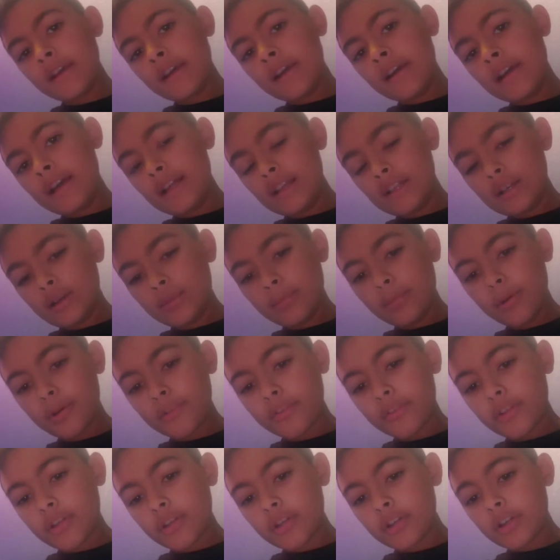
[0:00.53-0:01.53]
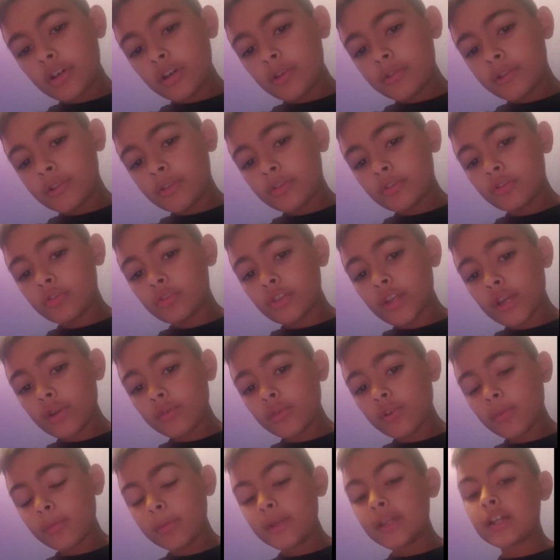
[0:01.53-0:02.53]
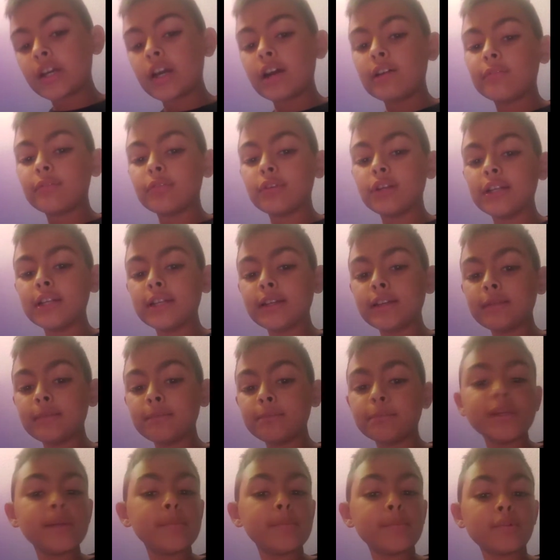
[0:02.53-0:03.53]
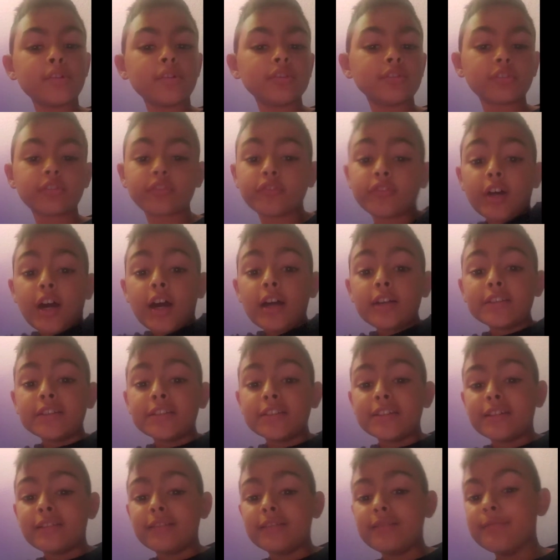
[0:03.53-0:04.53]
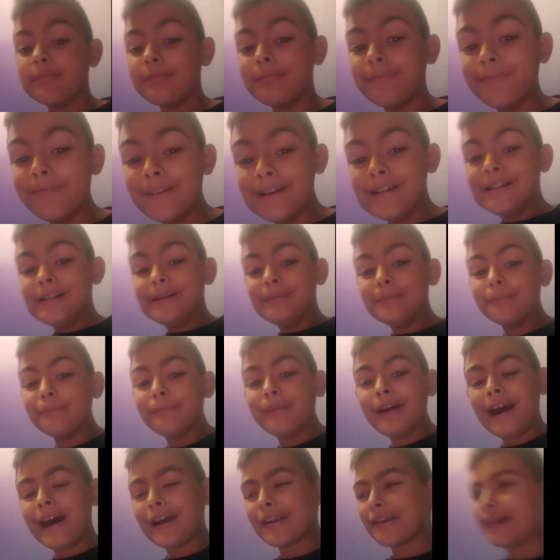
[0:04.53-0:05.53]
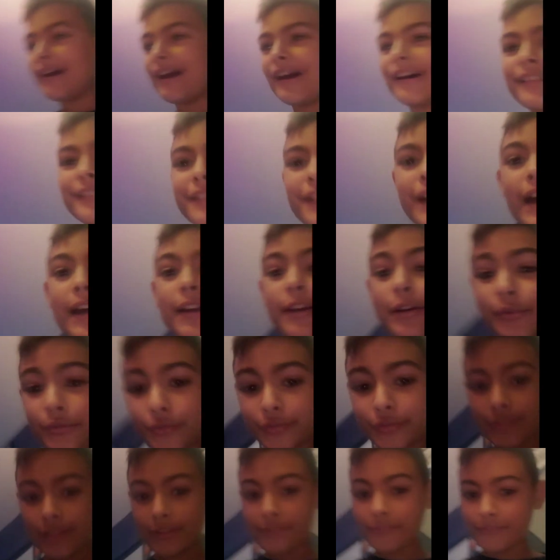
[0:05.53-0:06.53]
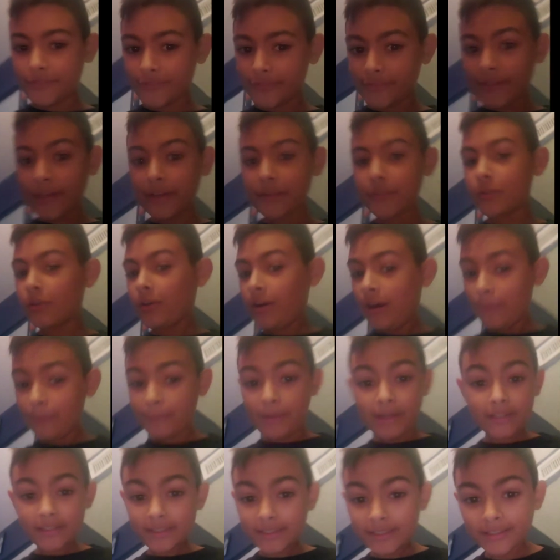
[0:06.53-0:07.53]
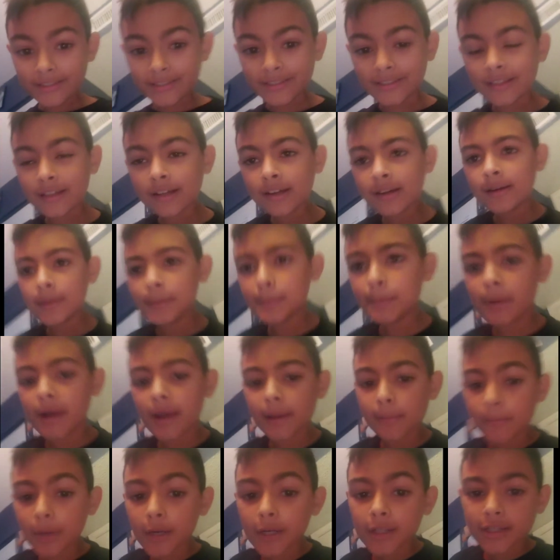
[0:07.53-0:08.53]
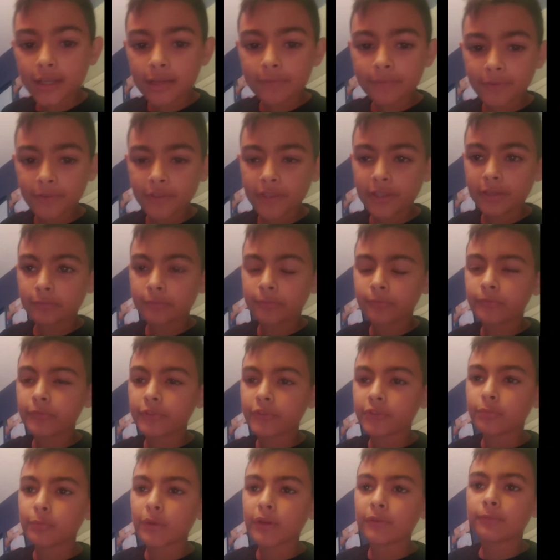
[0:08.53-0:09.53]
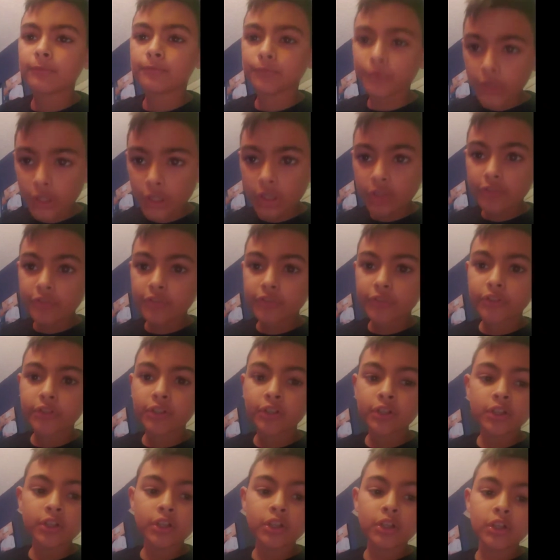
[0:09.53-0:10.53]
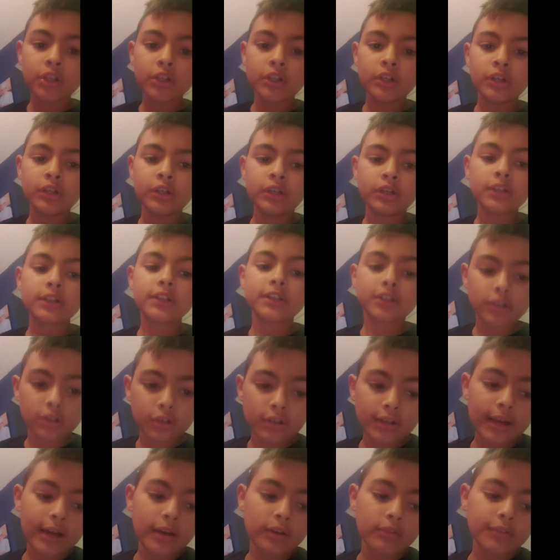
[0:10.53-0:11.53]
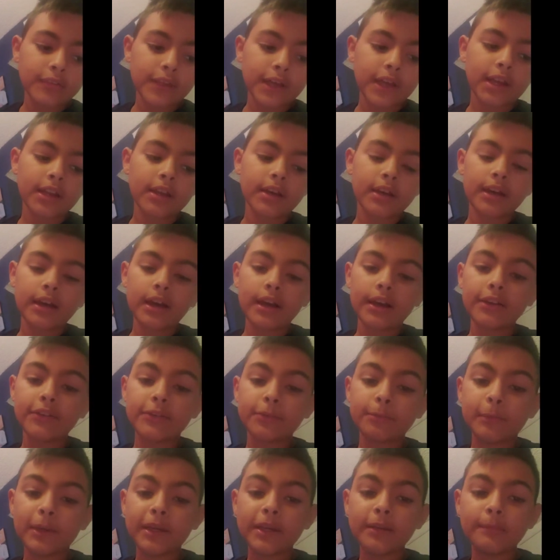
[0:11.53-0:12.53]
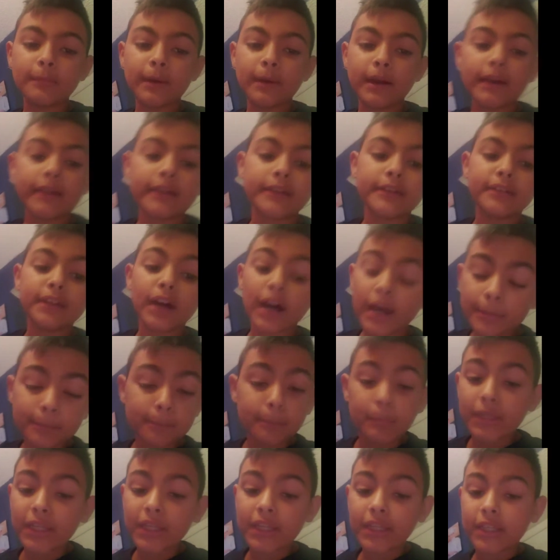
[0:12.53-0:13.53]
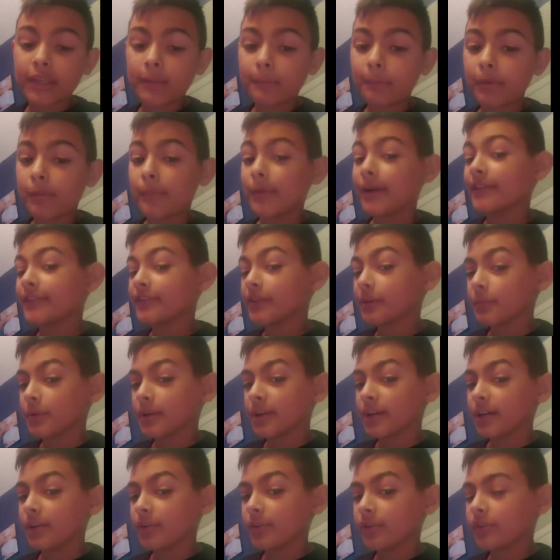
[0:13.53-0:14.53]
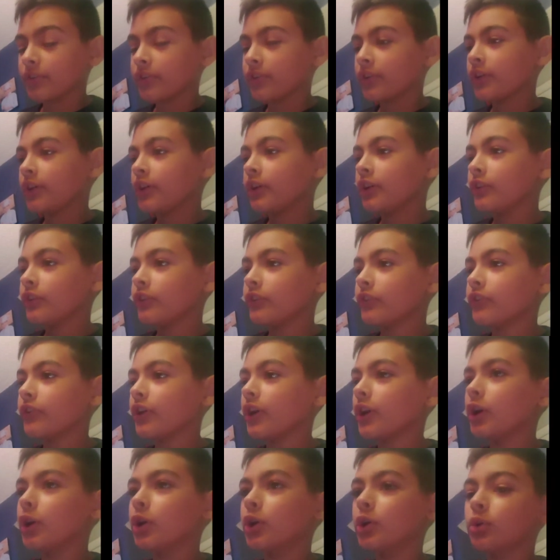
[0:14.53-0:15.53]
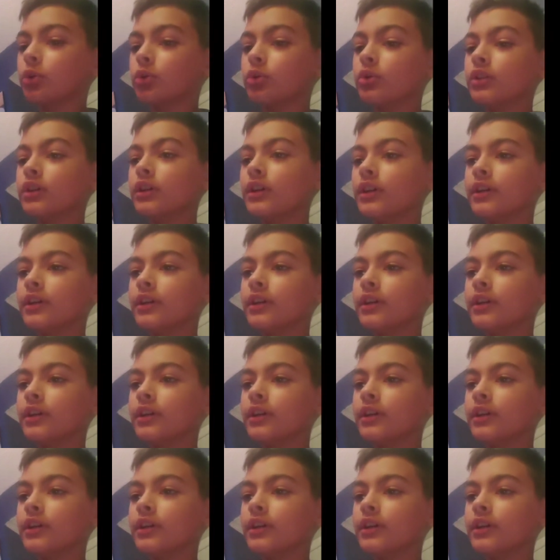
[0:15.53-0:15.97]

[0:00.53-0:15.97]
Hello, boys and girls, and today we'll be covering People Are Just Dying. I know that's the title, I'm not kidding, by Mark FNF. This is my first kill count that it's made by not me, but by someone else. So